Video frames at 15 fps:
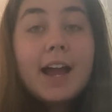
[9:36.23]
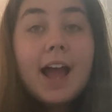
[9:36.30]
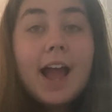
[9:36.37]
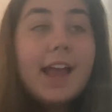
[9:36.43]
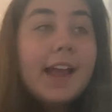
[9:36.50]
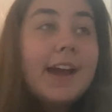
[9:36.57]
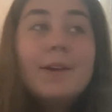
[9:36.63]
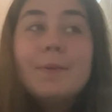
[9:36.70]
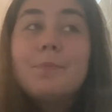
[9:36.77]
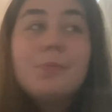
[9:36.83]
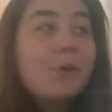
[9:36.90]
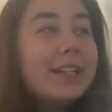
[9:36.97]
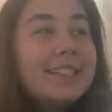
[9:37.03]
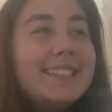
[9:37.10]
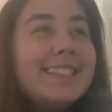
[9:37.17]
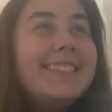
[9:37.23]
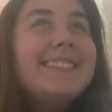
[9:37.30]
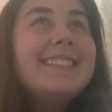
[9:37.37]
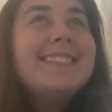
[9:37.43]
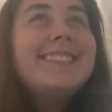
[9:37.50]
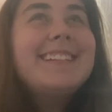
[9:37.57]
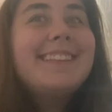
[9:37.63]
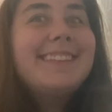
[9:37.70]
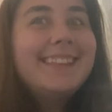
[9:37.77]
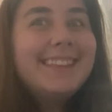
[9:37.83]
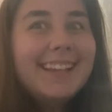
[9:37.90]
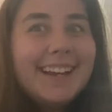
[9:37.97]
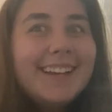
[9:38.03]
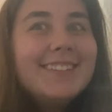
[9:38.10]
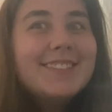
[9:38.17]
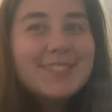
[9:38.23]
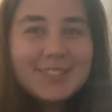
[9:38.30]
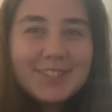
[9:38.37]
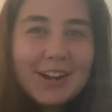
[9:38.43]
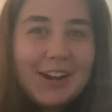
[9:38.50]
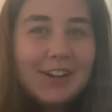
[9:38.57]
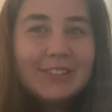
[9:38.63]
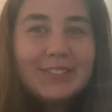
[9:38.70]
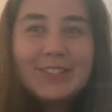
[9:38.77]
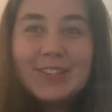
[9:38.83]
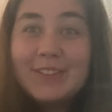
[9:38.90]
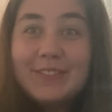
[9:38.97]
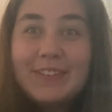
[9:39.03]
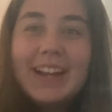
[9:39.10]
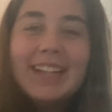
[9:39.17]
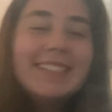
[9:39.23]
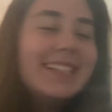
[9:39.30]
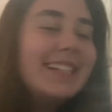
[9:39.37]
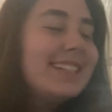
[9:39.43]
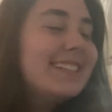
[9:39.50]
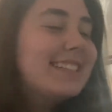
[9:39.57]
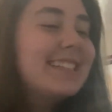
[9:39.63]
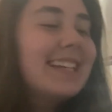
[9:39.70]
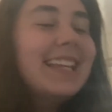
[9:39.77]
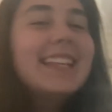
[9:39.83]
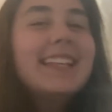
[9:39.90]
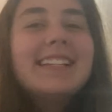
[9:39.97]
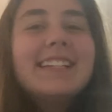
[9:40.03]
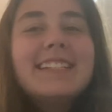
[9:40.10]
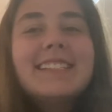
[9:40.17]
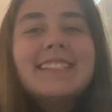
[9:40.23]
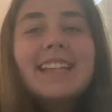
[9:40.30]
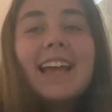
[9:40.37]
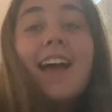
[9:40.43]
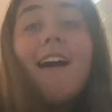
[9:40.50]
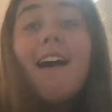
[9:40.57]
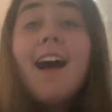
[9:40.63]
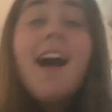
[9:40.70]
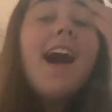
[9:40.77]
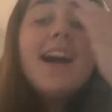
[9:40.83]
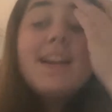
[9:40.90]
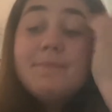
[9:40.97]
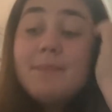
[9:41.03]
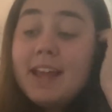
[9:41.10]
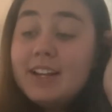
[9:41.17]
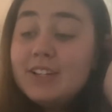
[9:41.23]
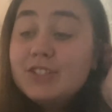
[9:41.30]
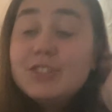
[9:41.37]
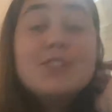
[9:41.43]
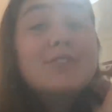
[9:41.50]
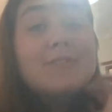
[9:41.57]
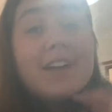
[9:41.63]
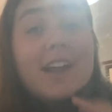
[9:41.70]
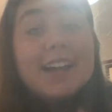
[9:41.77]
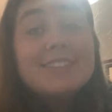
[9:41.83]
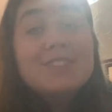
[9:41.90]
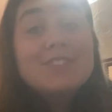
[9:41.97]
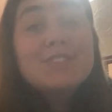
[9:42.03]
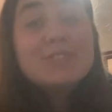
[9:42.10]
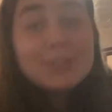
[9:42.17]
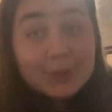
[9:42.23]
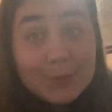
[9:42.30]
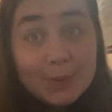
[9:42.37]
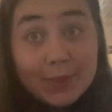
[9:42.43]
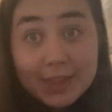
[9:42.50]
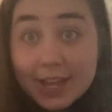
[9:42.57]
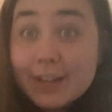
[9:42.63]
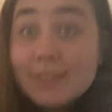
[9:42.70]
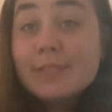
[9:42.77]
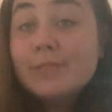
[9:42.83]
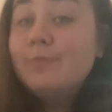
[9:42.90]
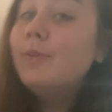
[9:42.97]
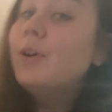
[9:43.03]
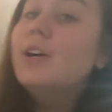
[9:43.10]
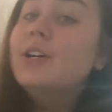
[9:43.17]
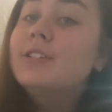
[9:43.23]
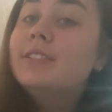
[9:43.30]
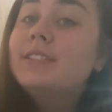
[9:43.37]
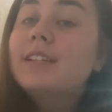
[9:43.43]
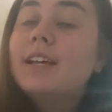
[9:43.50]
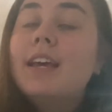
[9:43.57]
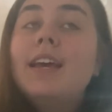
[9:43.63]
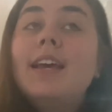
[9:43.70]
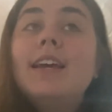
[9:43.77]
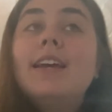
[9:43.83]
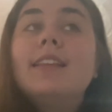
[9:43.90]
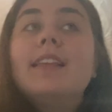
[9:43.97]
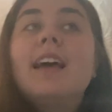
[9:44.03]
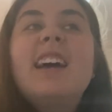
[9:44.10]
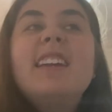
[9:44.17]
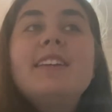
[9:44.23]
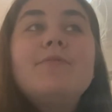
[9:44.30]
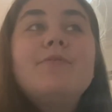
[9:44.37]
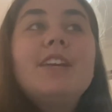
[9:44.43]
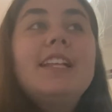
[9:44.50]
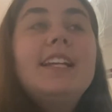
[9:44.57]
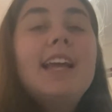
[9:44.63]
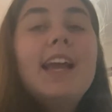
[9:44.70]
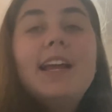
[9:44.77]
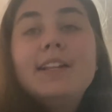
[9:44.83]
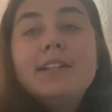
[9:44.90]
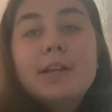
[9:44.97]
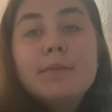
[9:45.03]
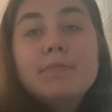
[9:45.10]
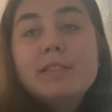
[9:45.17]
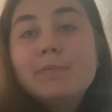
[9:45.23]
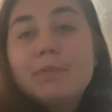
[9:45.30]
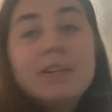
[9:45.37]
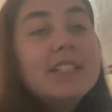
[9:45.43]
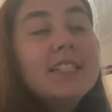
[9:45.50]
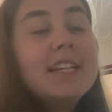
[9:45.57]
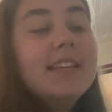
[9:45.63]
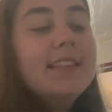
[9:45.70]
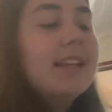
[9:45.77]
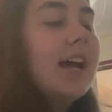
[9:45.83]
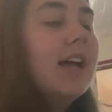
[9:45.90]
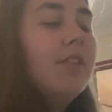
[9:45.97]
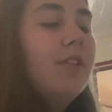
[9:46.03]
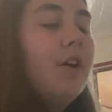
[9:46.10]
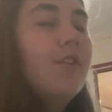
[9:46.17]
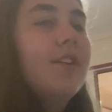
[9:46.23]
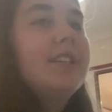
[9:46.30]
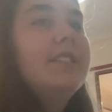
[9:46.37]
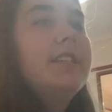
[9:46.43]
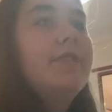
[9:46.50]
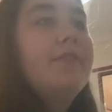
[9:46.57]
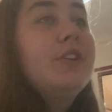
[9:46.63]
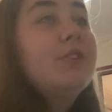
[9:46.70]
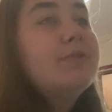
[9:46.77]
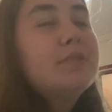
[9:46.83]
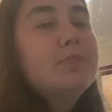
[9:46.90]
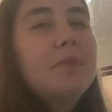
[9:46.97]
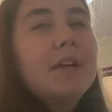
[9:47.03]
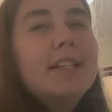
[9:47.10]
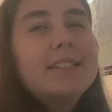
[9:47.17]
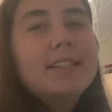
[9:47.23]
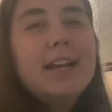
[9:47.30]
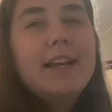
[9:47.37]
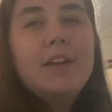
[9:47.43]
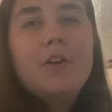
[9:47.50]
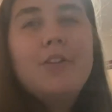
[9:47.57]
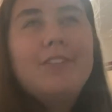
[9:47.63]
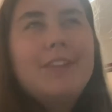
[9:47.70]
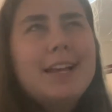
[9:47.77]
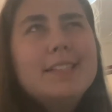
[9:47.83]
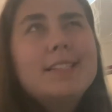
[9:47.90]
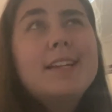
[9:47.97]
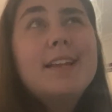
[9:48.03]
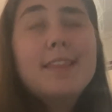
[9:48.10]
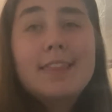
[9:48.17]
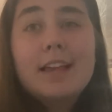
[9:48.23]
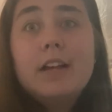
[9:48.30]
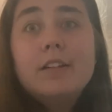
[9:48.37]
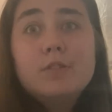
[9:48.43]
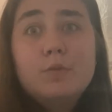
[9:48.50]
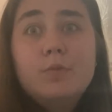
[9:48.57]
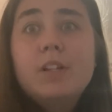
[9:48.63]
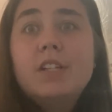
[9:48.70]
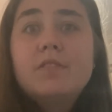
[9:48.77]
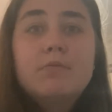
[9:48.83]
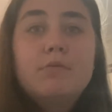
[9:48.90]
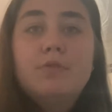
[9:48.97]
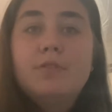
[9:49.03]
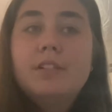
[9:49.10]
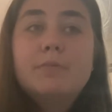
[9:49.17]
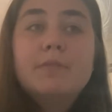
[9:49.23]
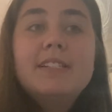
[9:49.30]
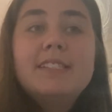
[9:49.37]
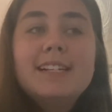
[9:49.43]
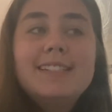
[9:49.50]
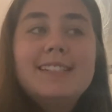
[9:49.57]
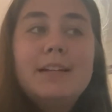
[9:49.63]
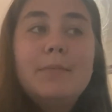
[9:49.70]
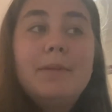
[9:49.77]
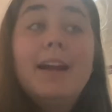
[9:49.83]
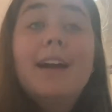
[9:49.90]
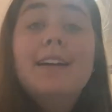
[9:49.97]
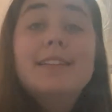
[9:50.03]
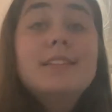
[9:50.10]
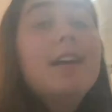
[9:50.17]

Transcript: I had a pretty late start to the writing, to say the least, I managed to write 2,000 words. I didn't really end up sprinting that long. I did a few sprints. I got less than 1,000 words from all the sprints I did because